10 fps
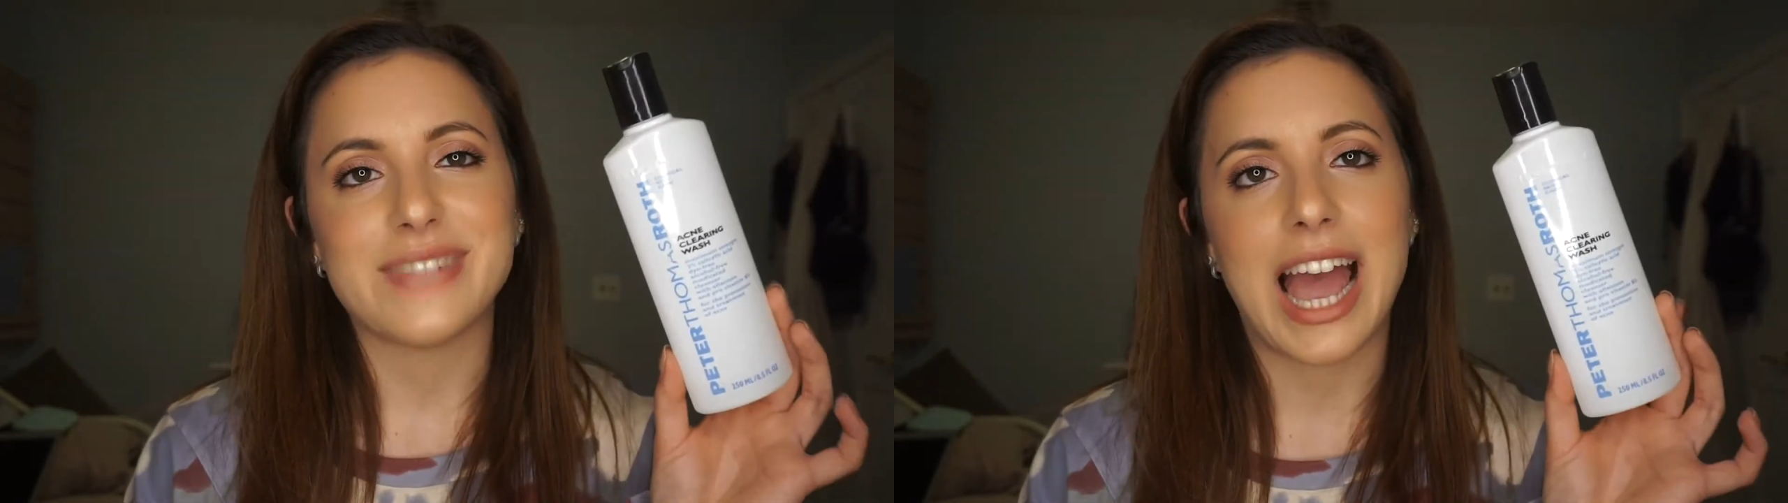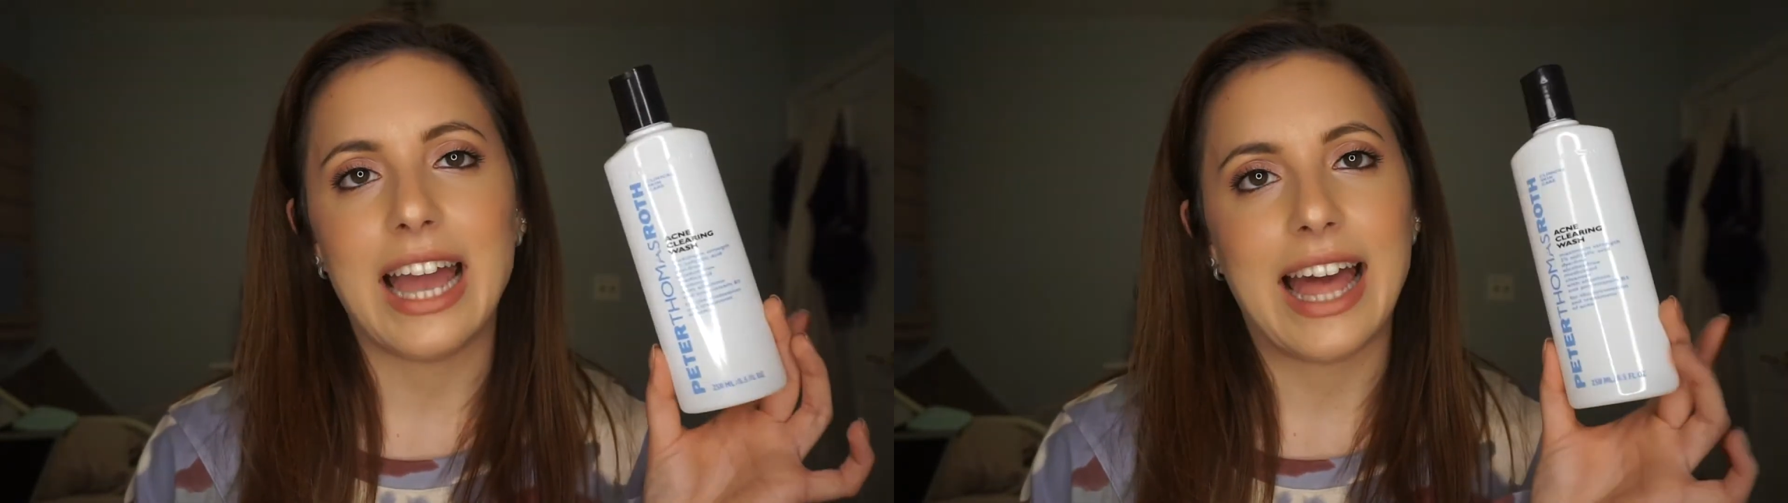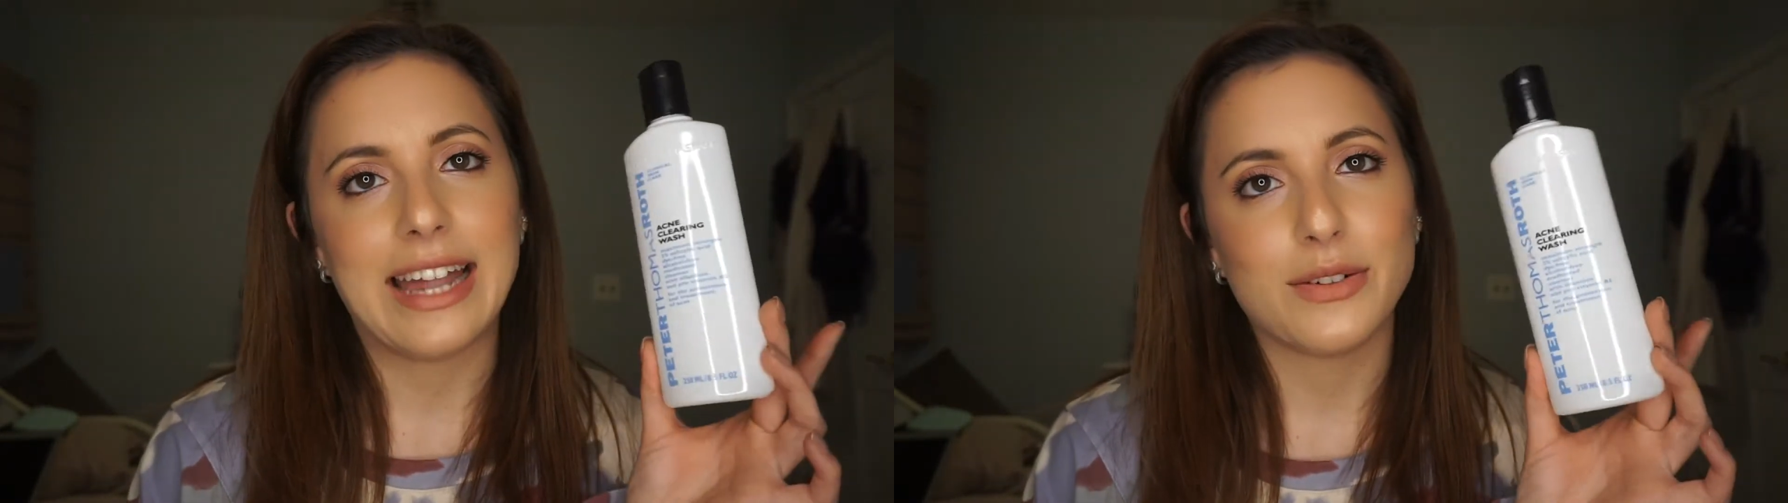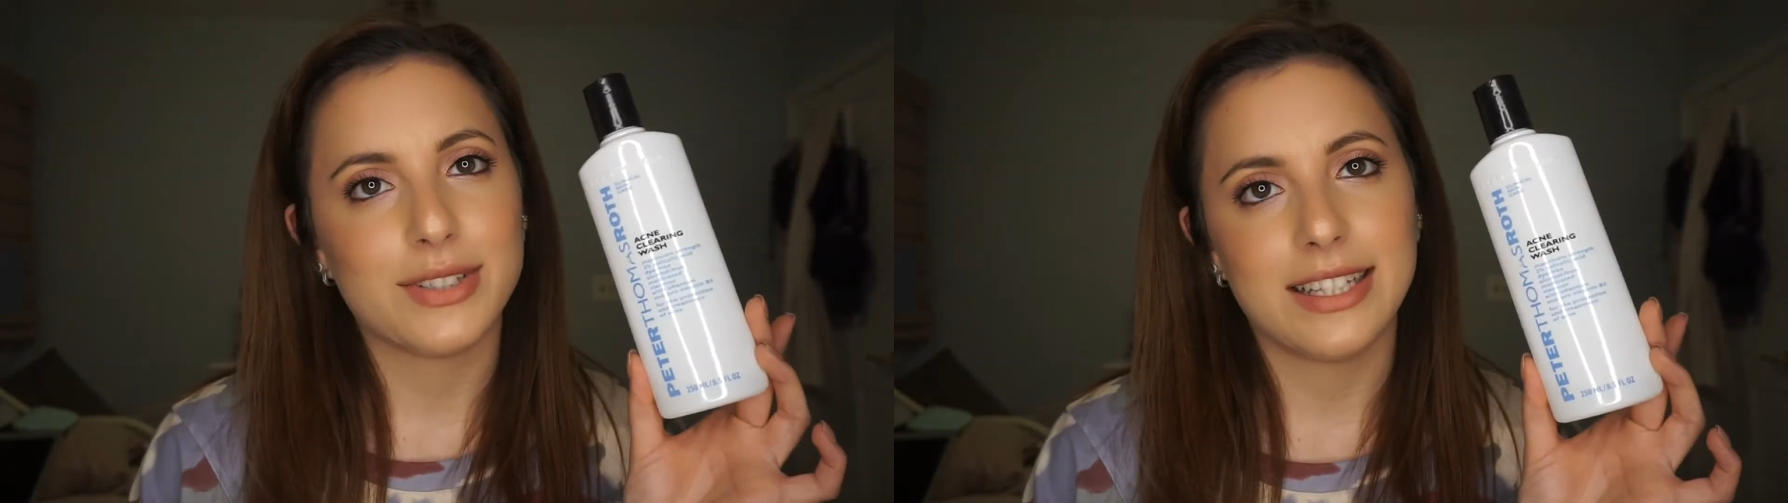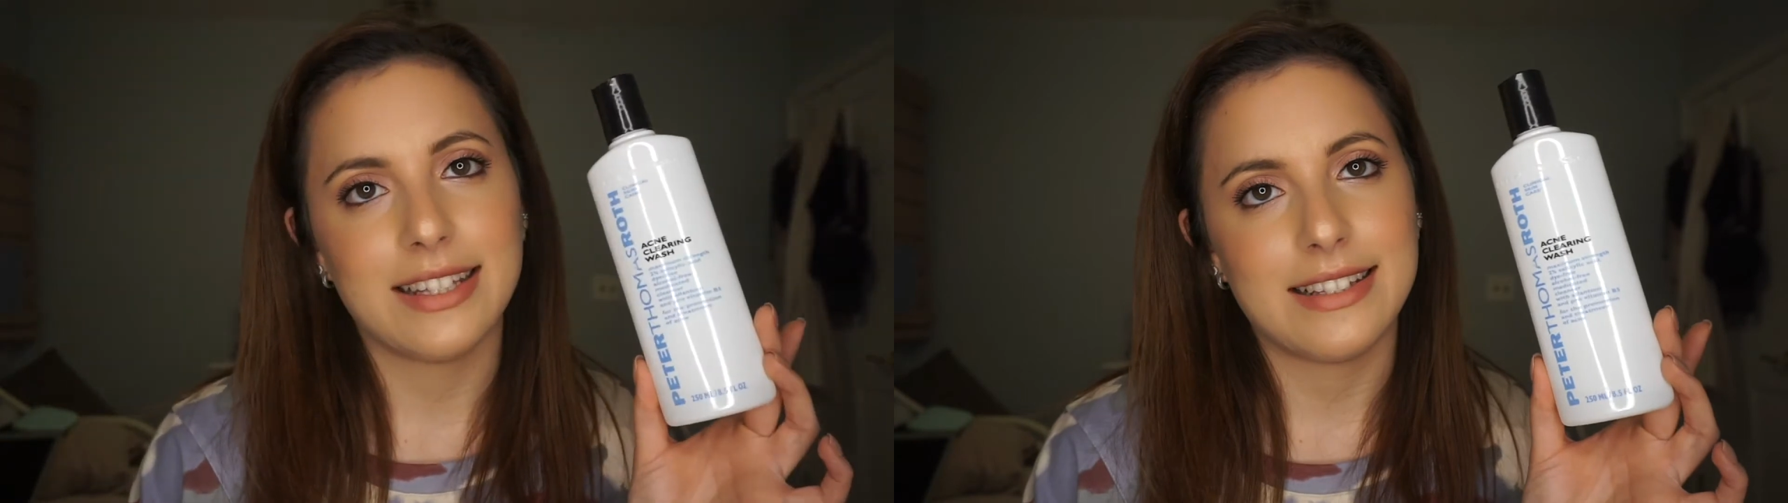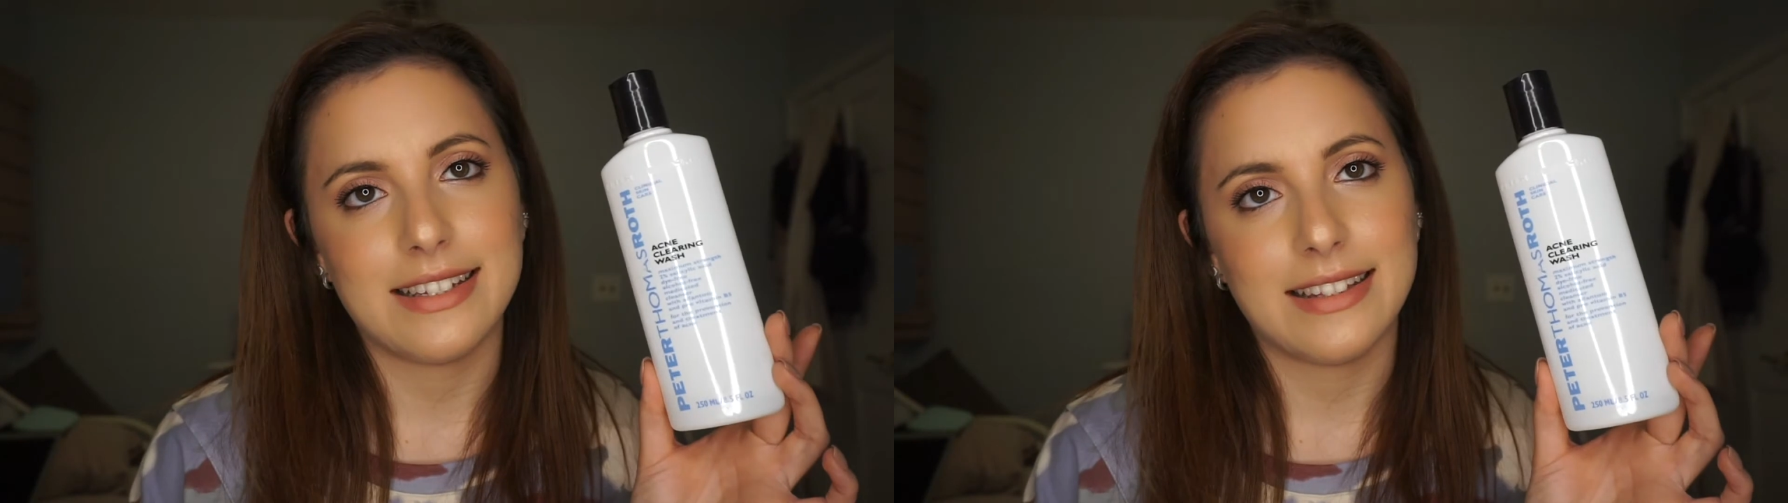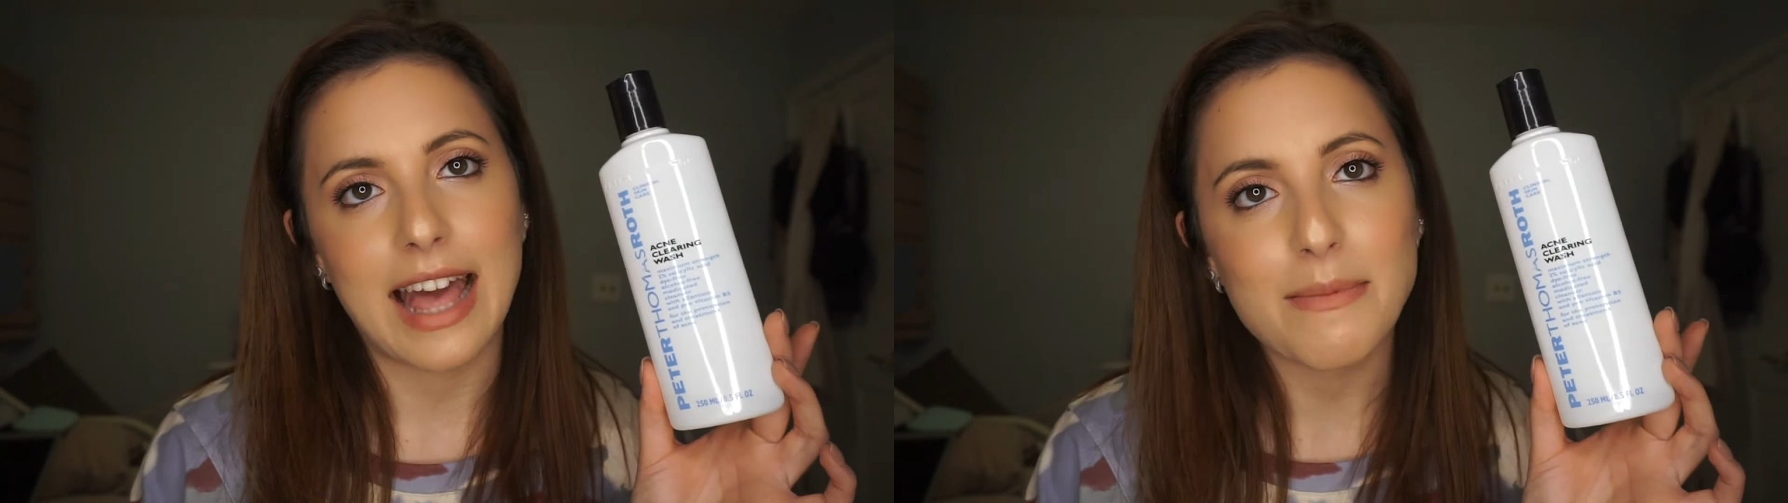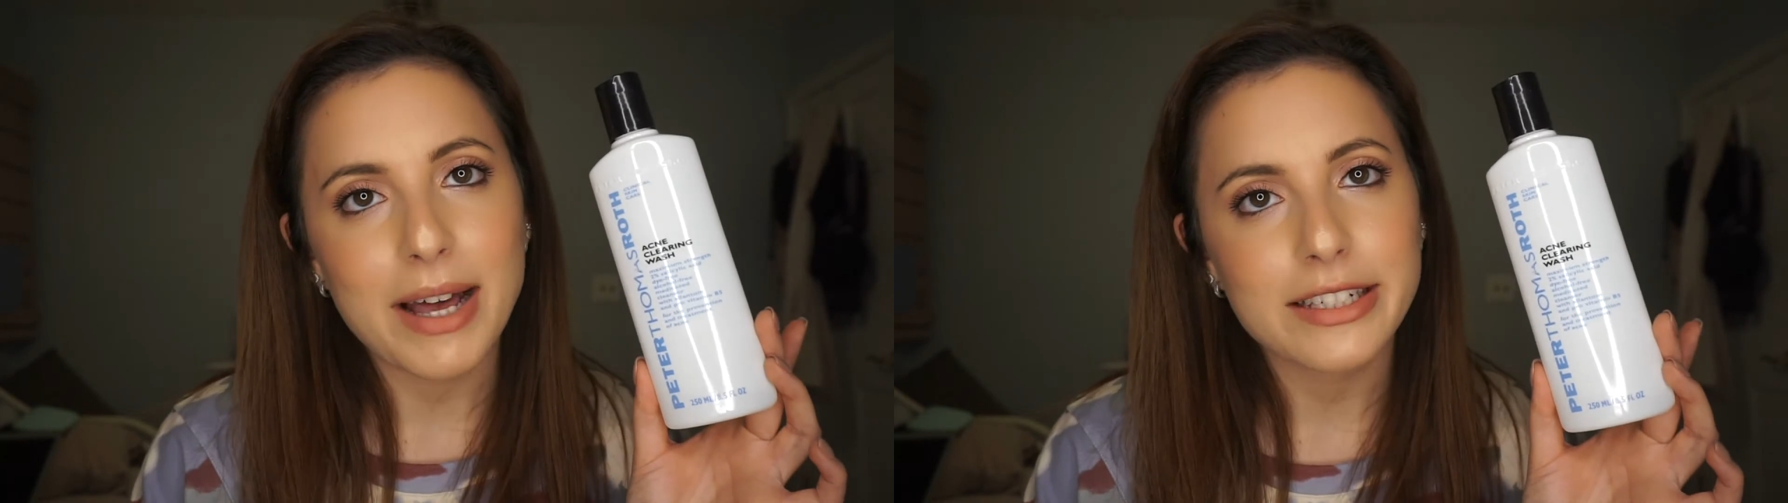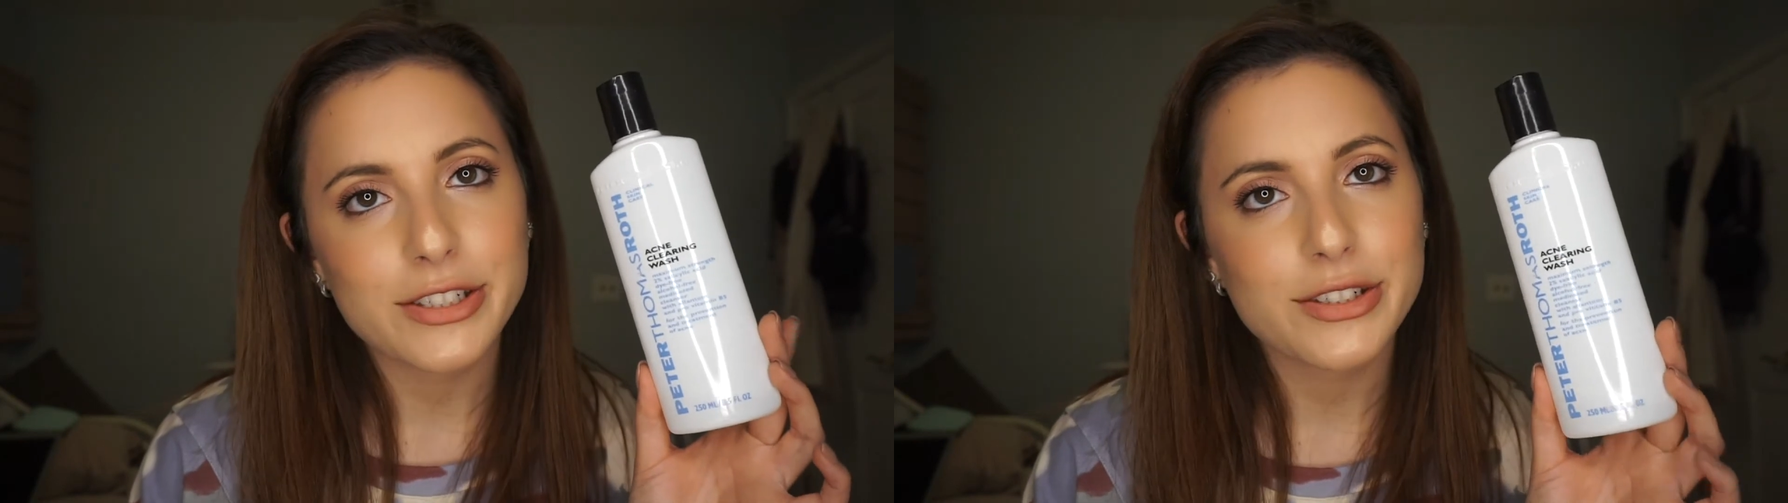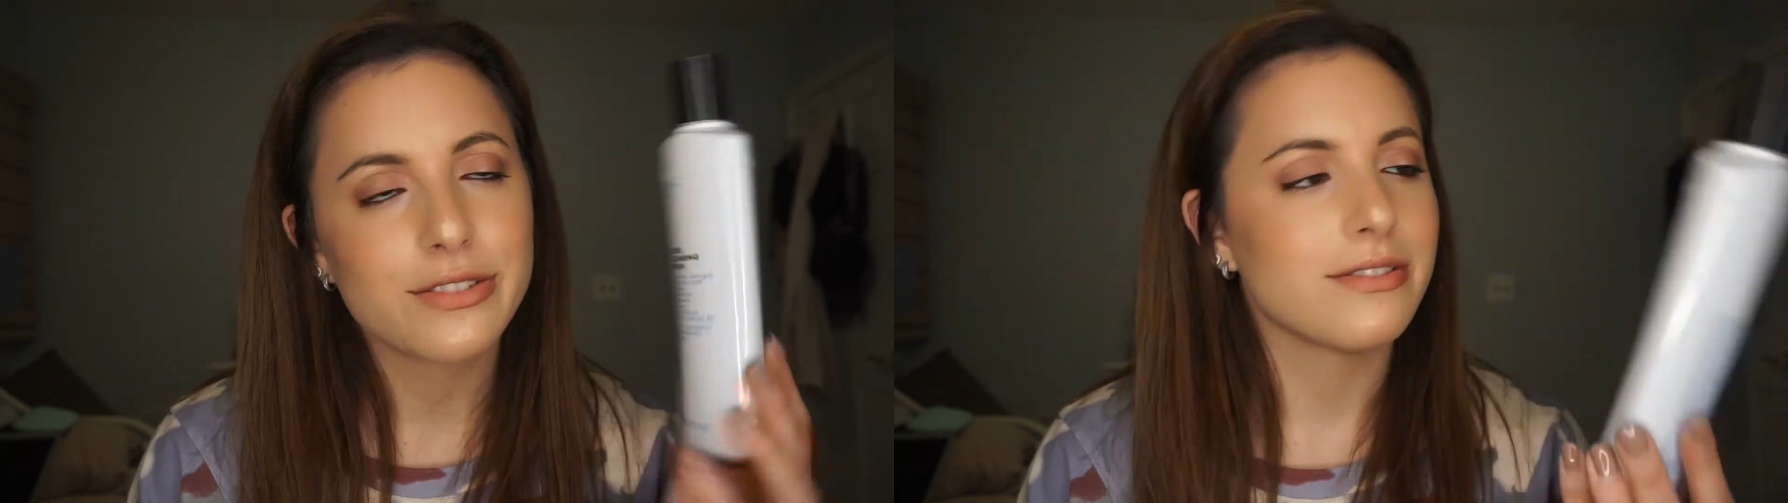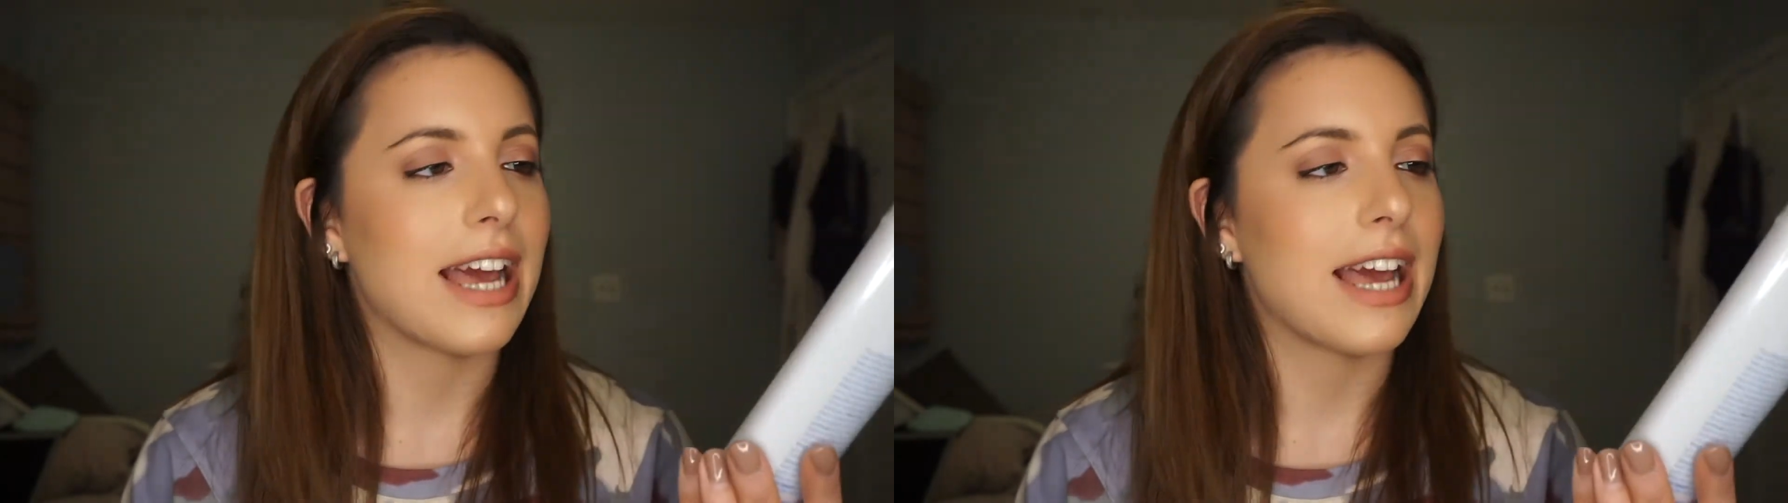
I, I don't think this did that much.